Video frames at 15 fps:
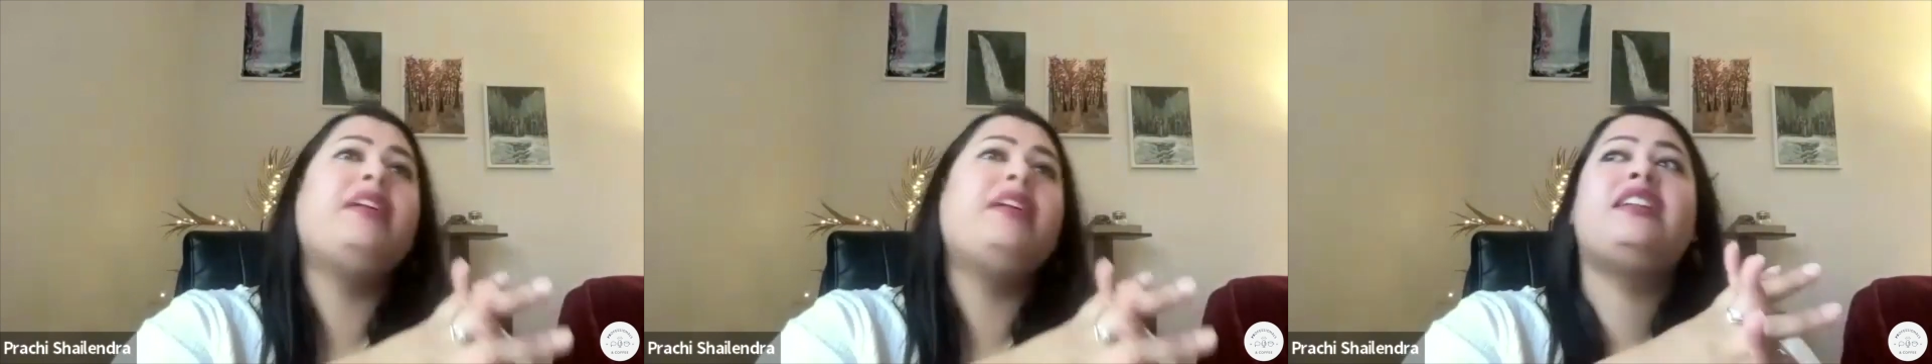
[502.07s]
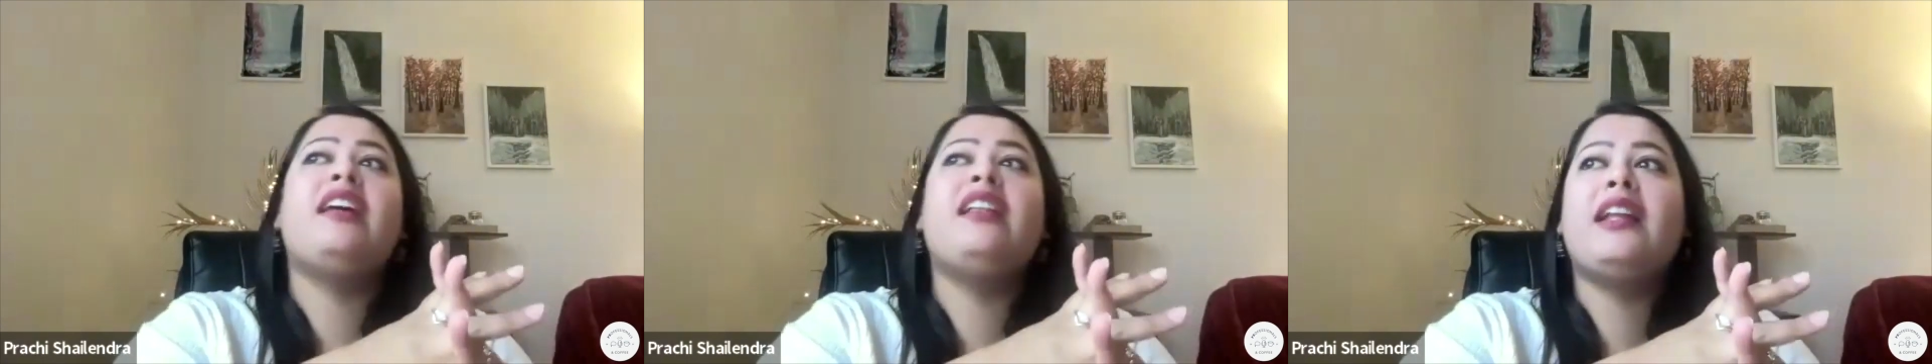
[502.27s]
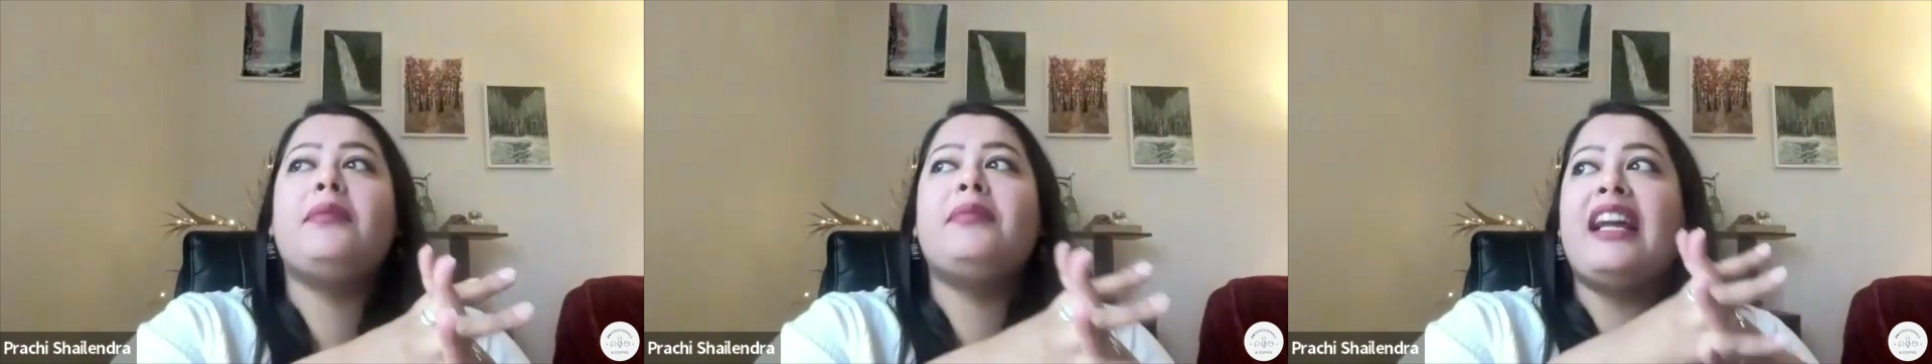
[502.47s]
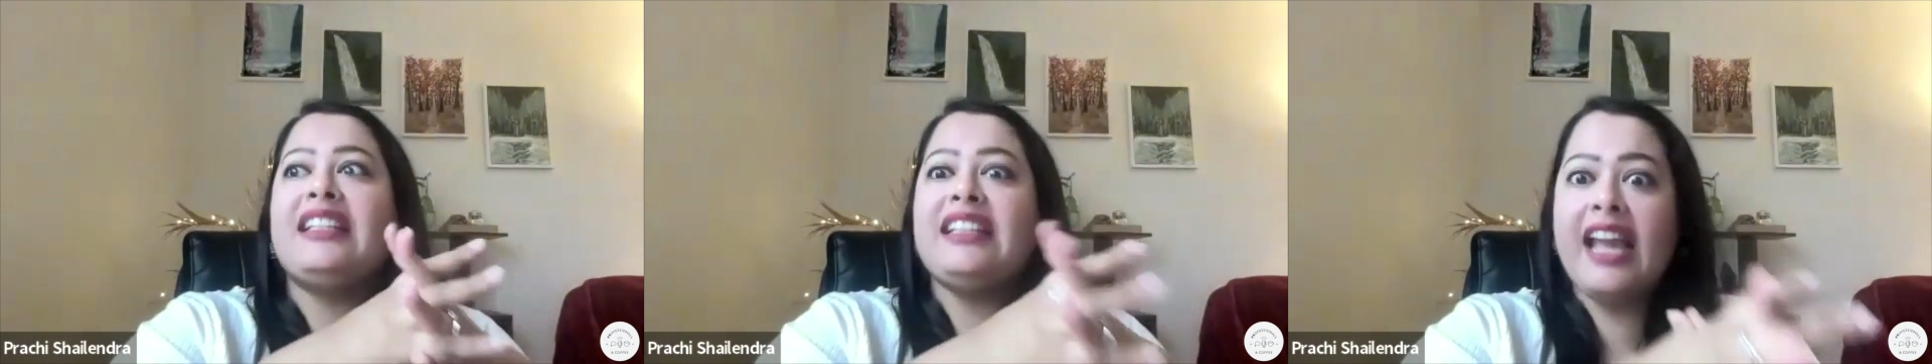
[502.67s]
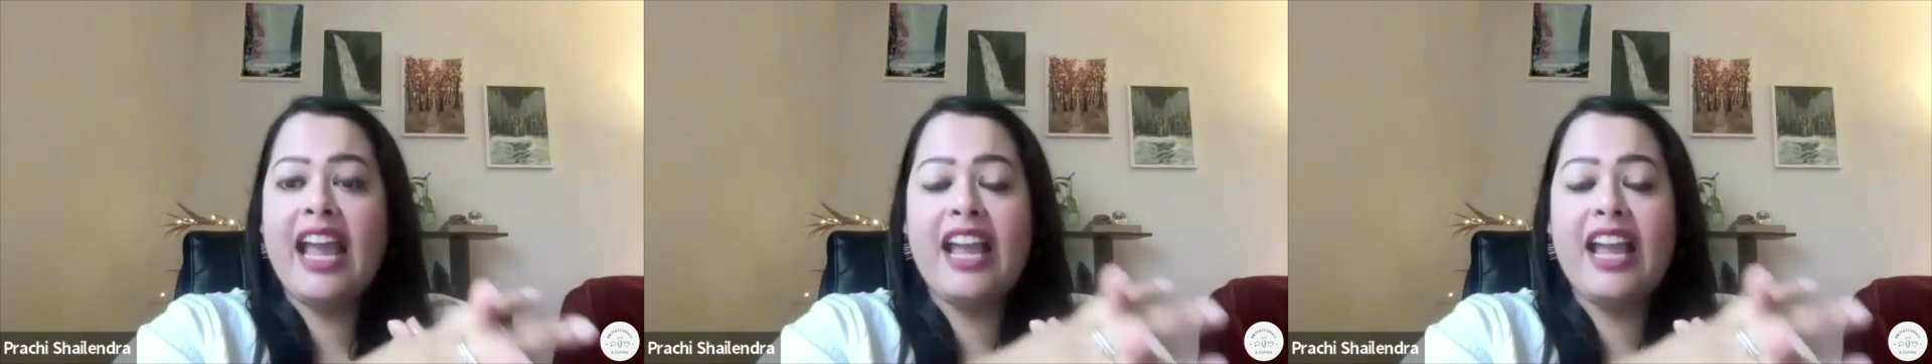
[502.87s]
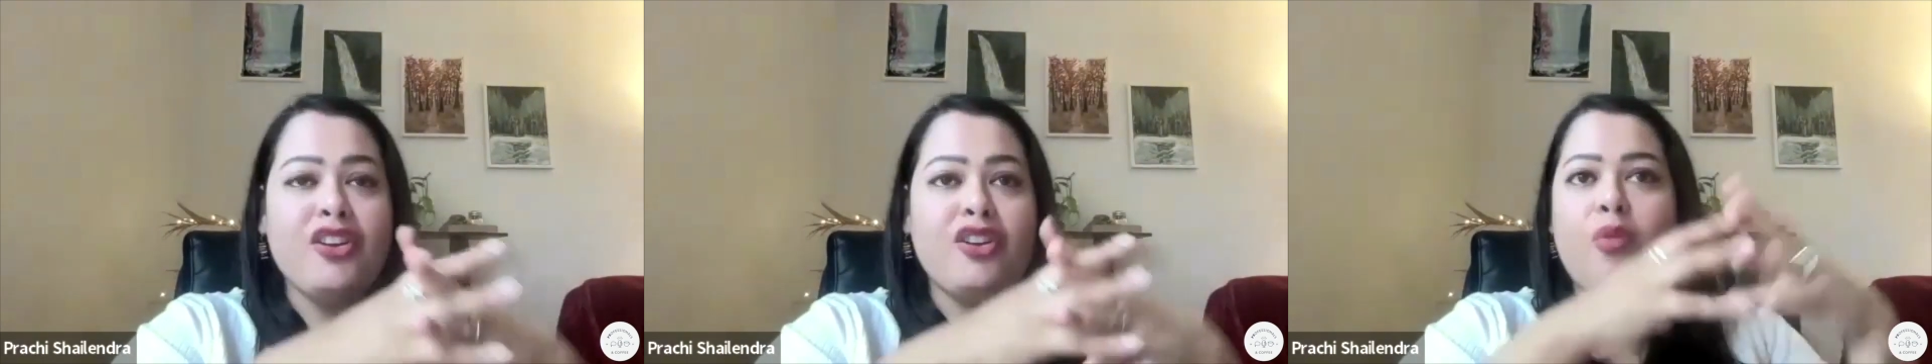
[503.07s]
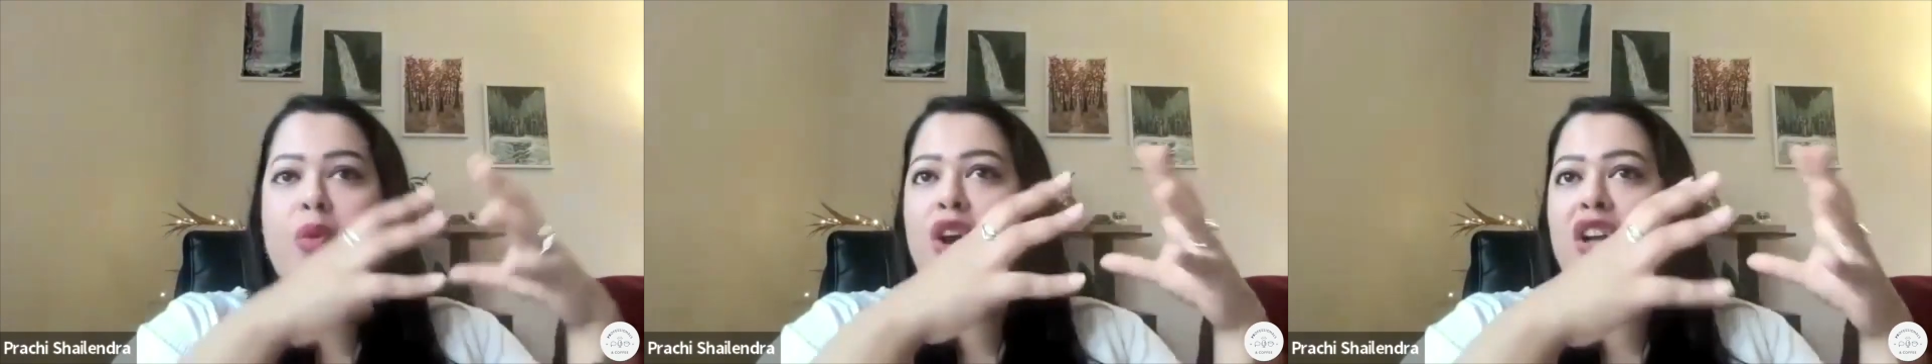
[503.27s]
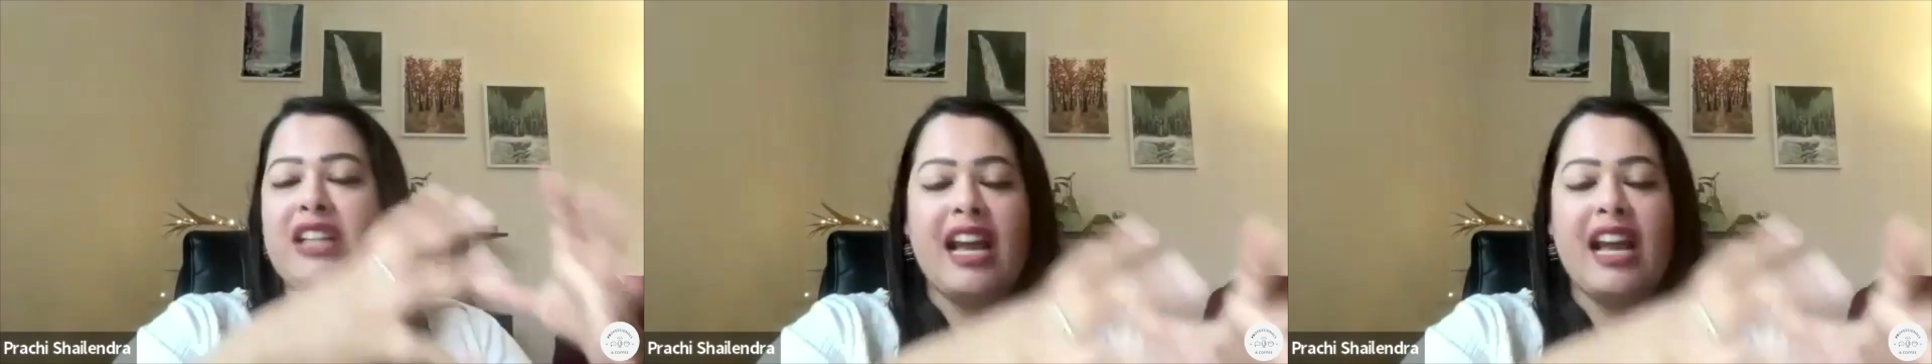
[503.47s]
and tell them that, hey, you know what,